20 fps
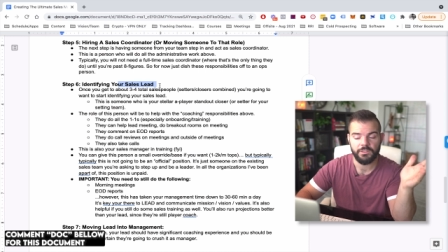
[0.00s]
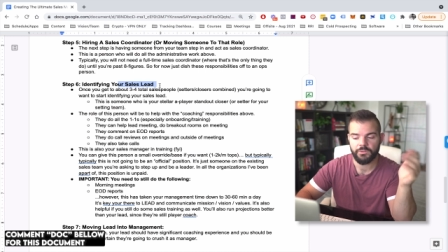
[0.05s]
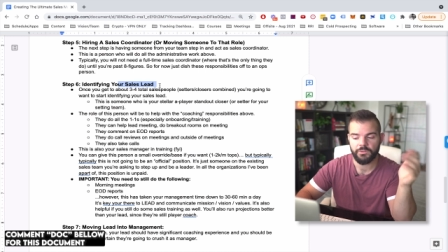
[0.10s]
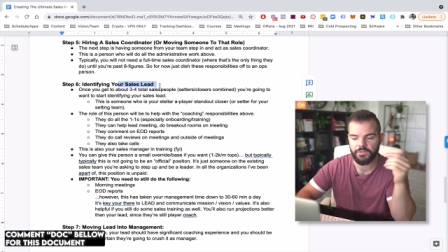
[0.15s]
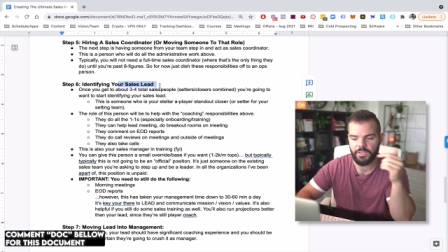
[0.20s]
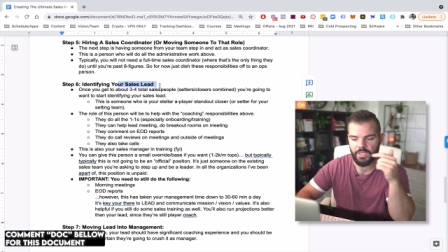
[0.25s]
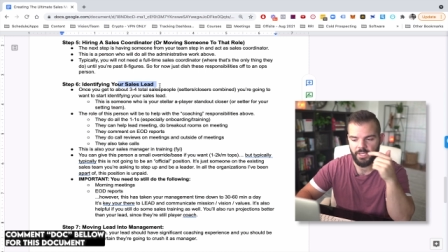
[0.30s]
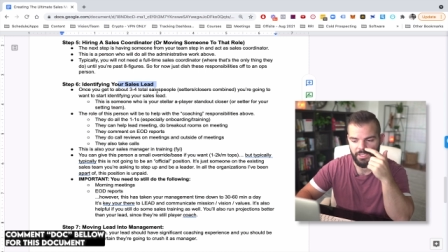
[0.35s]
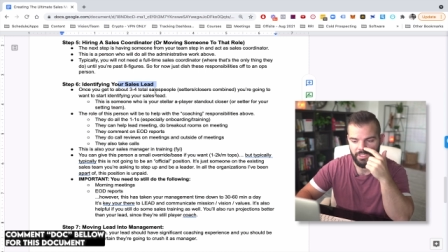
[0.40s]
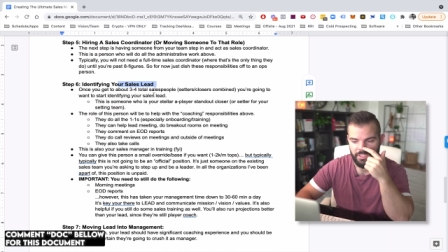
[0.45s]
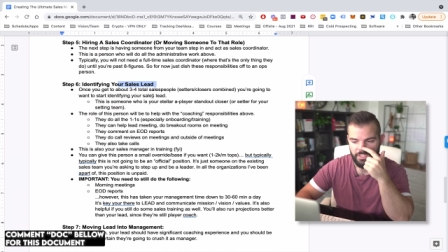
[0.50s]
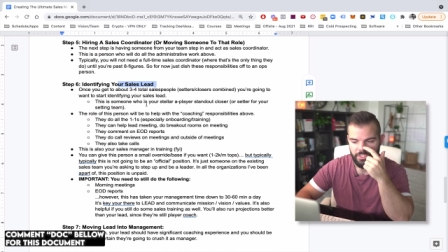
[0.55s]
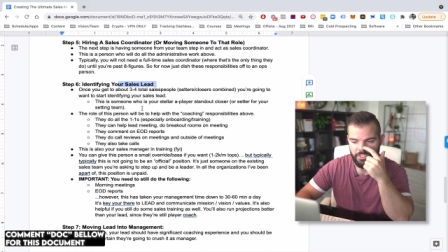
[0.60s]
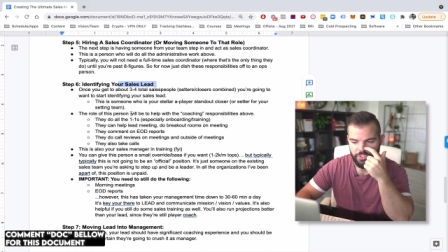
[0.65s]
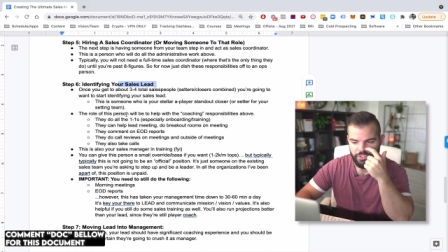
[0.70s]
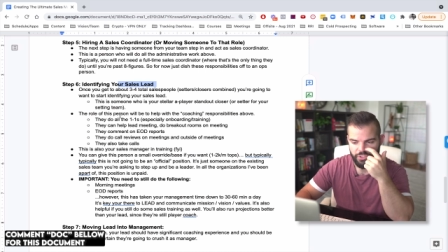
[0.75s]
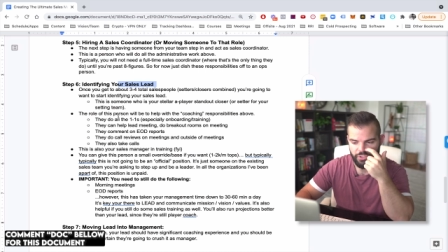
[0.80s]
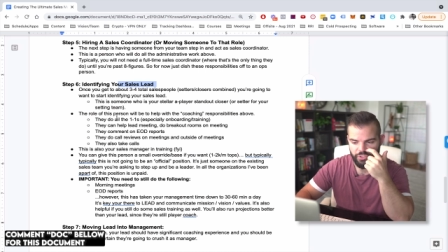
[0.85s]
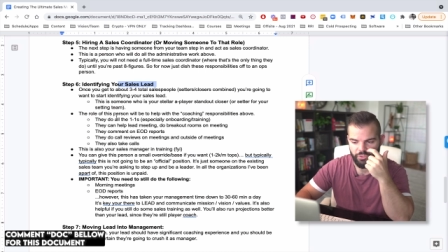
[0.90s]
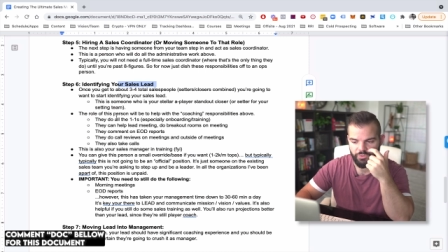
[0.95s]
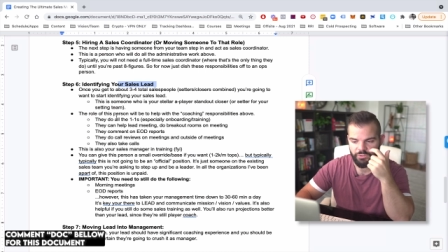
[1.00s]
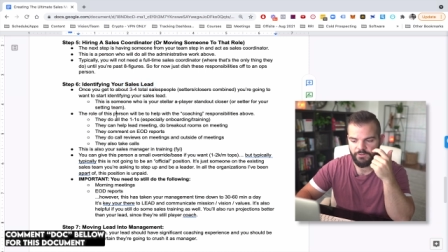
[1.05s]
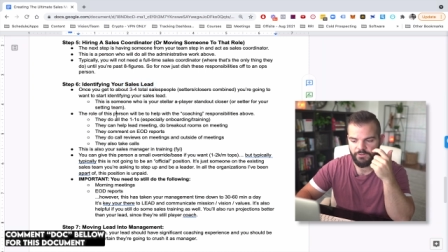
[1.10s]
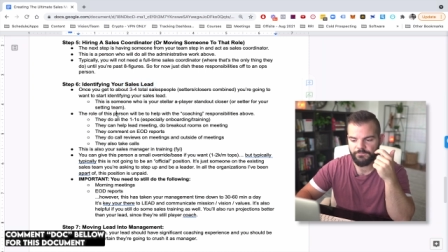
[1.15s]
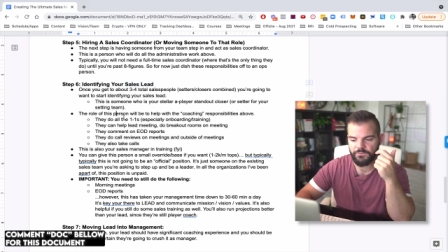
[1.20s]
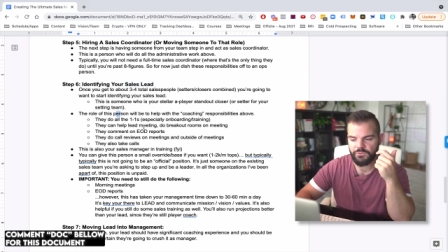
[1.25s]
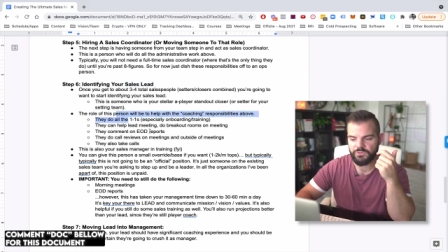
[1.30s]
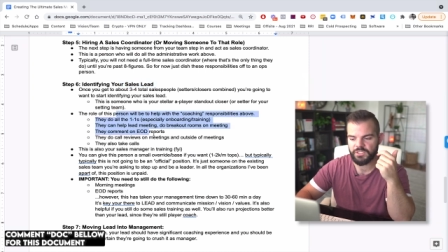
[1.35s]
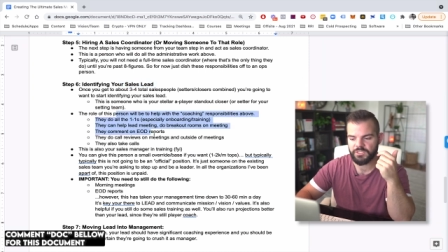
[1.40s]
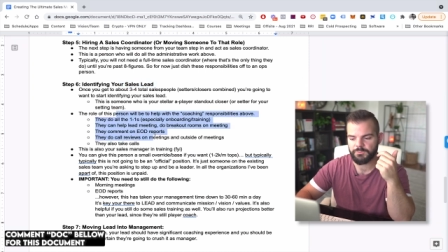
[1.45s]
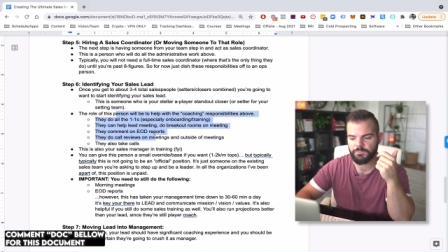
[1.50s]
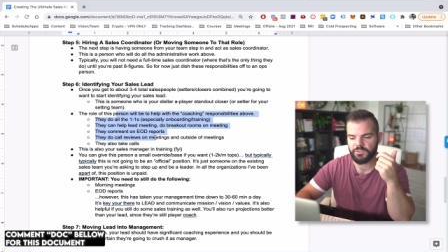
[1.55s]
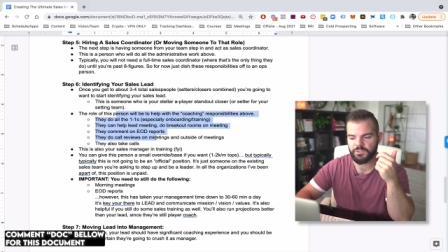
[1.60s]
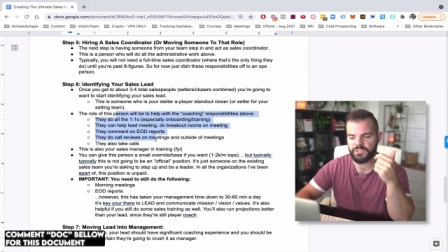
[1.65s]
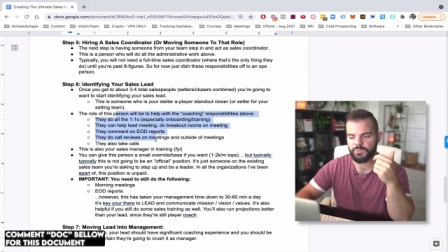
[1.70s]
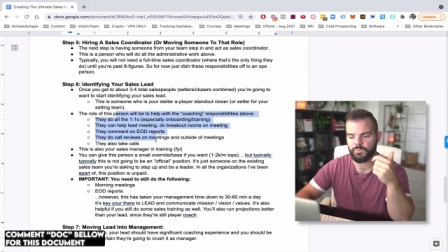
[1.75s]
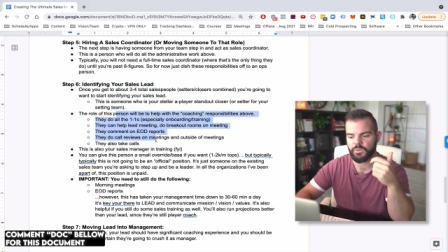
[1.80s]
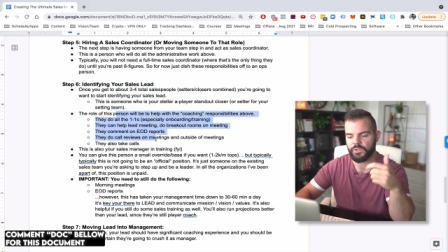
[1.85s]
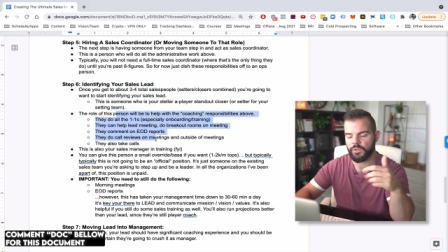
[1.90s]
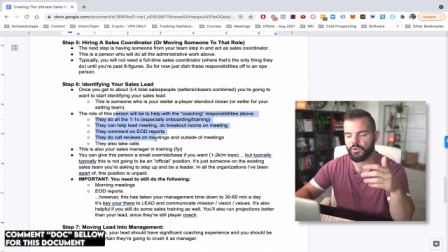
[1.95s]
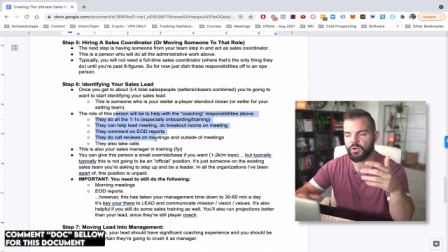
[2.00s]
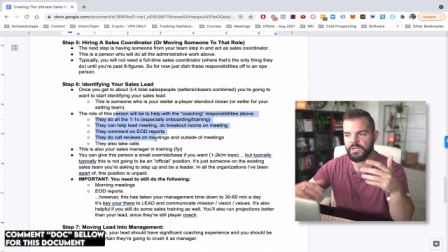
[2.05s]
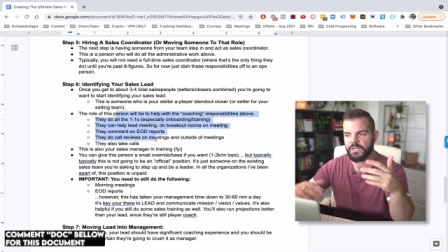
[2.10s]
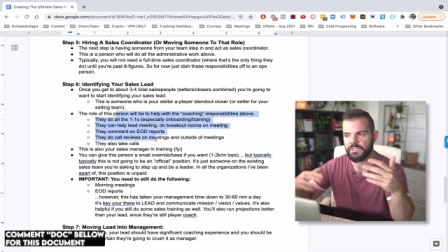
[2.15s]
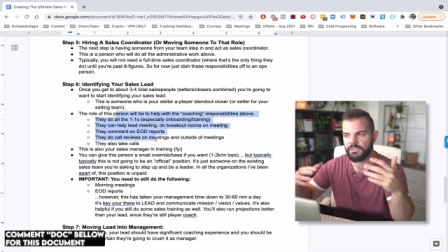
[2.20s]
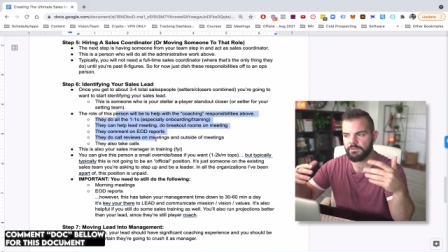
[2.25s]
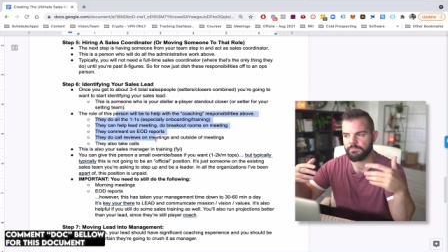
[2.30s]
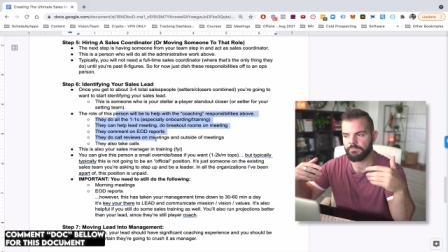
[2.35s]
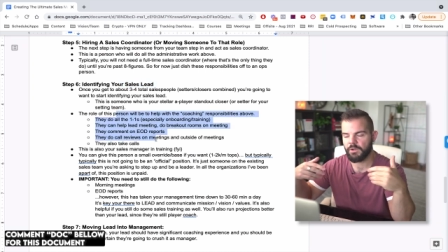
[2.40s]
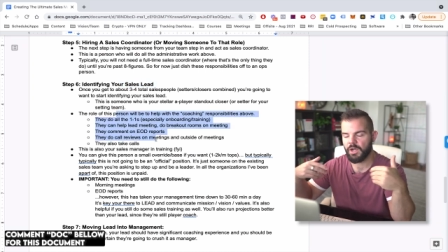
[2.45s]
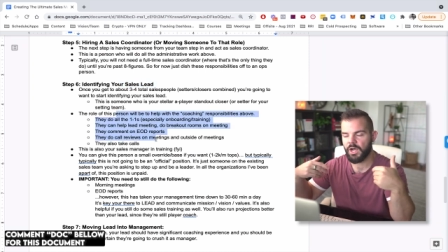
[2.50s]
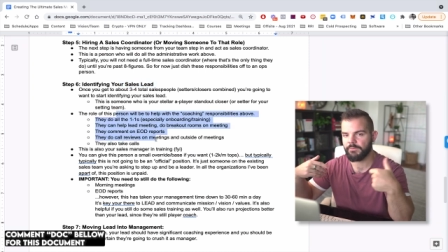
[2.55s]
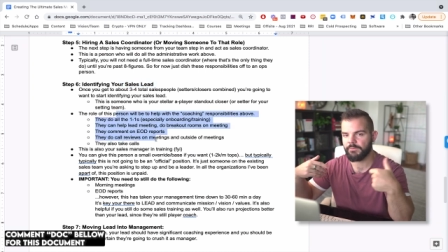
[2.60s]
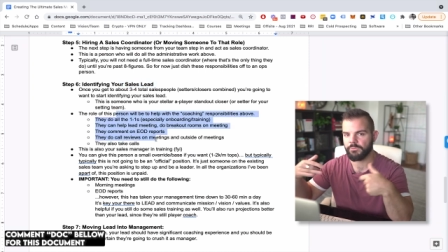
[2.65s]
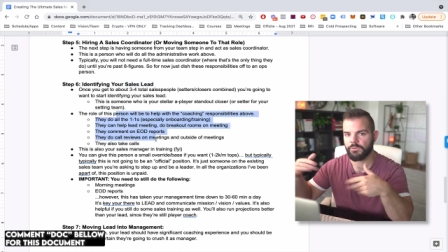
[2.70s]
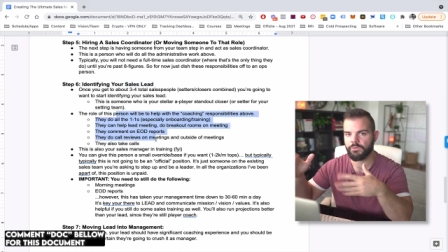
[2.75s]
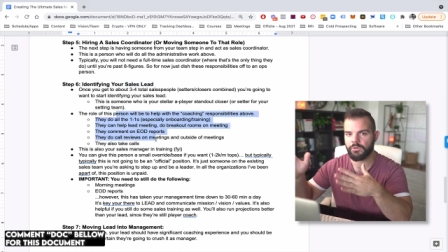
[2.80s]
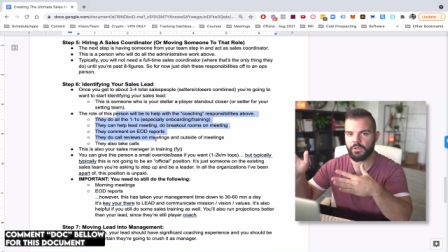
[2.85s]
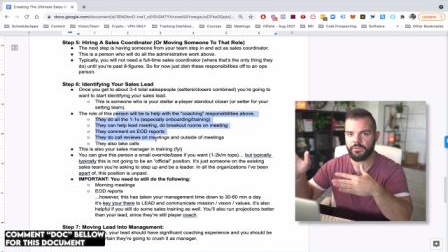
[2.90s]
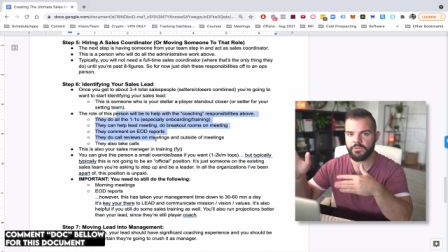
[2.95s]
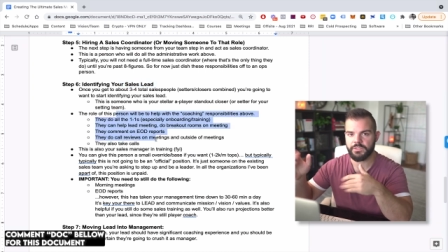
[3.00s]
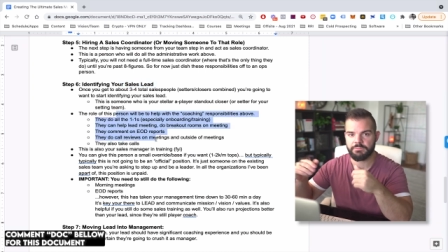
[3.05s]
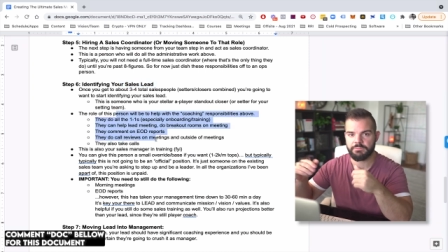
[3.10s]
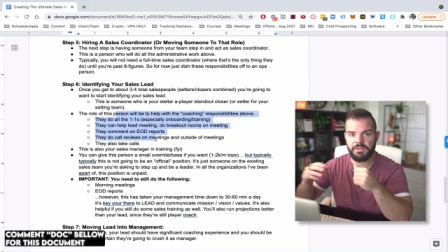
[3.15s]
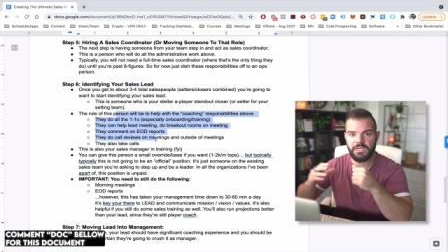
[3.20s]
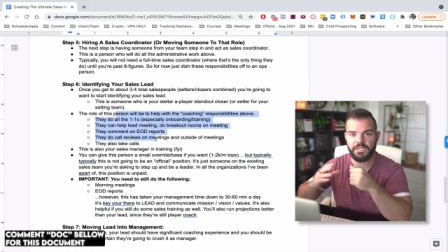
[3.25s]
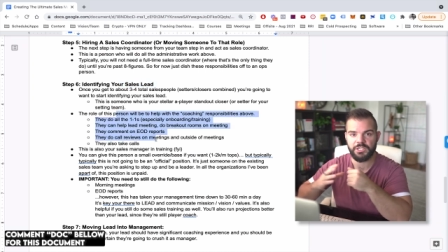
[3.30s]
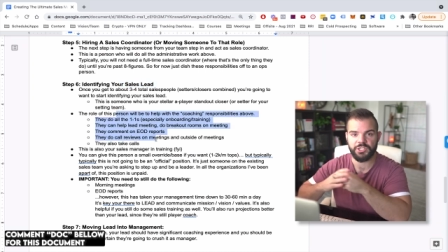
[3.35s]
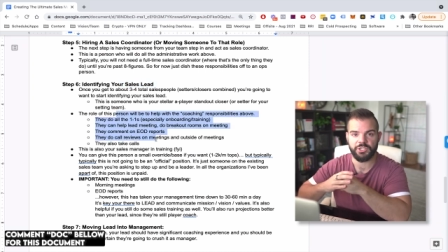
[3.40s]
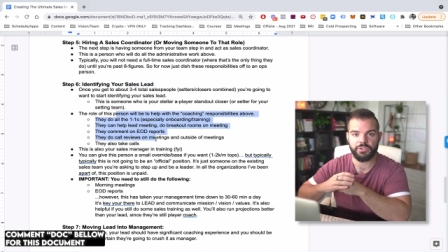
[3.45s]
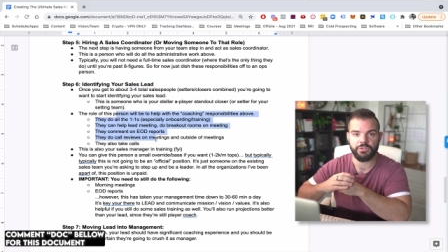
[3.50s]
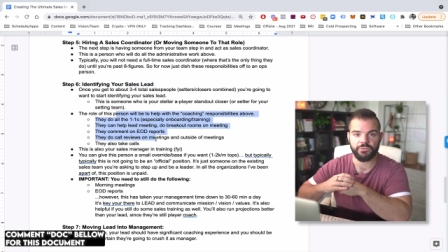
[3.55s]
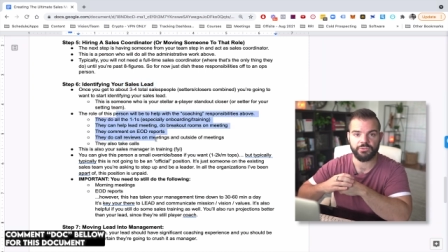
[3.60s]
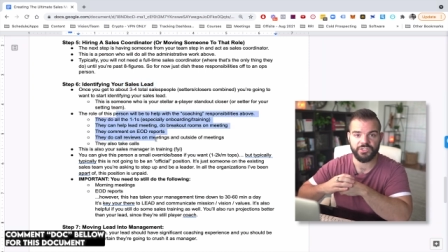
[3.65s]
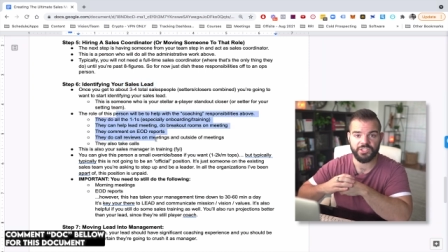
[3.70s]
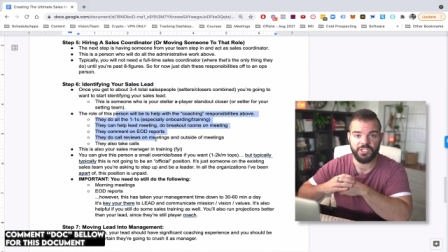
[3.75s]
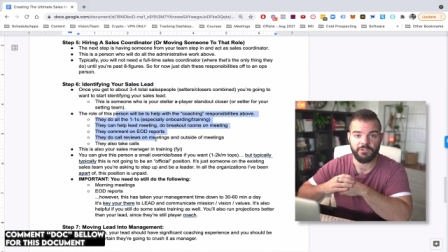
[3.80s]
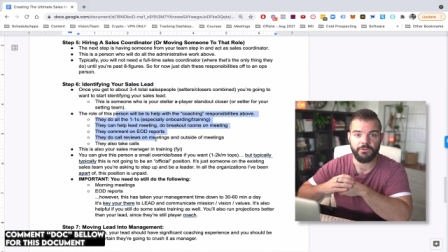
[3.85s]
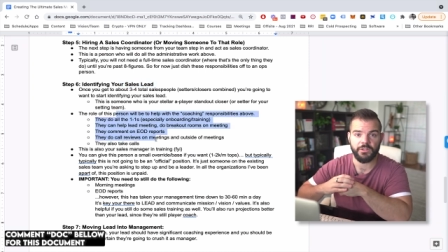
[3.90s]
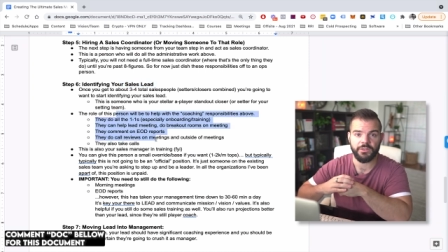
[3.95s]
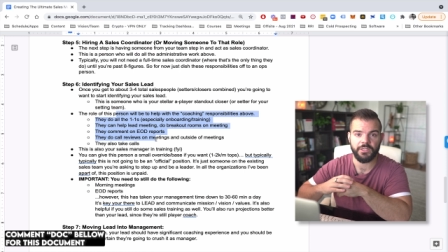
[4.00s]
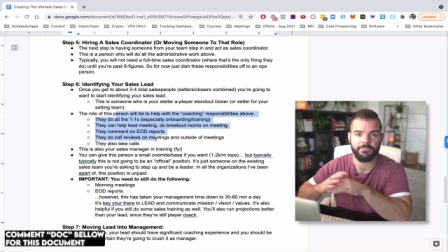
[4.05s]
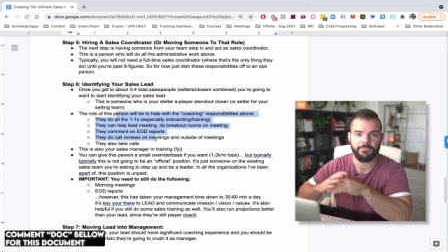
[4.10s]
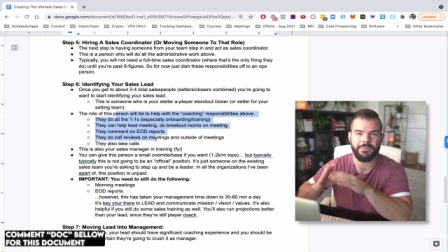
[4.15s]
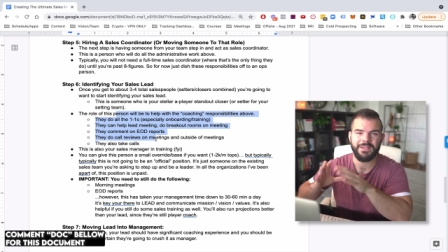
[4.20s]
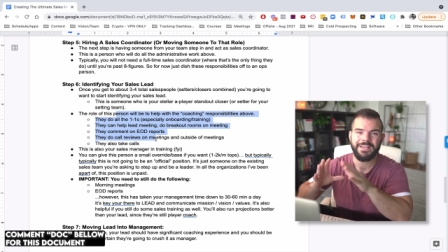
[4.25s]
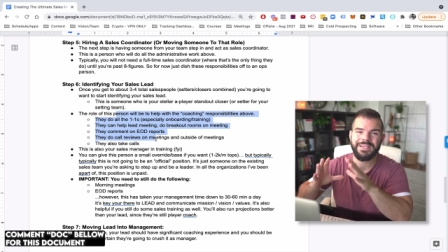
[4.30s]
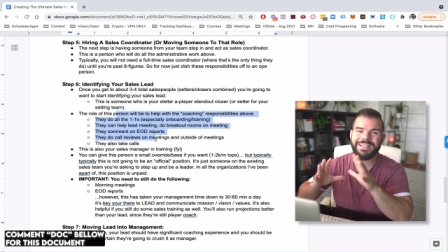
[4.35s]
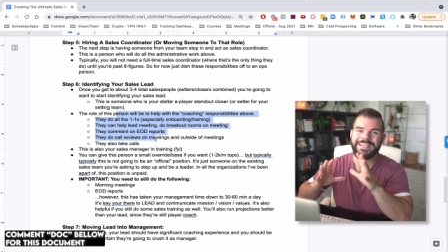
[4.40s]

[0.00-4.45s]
Okay? So don't confuse this person with, oh, I need to offload all this managerial stuff on them.